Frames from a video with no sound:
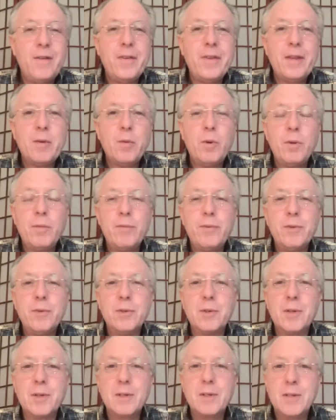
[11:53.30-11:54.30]
we
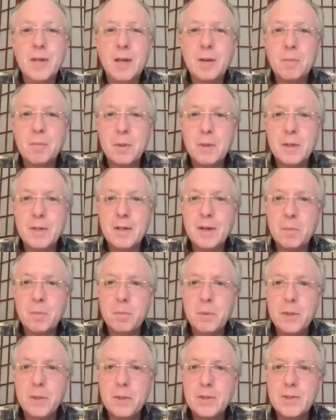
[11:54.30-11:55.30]
feel contentment and
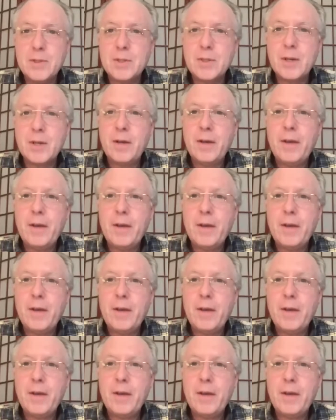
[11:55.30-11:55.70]
peace,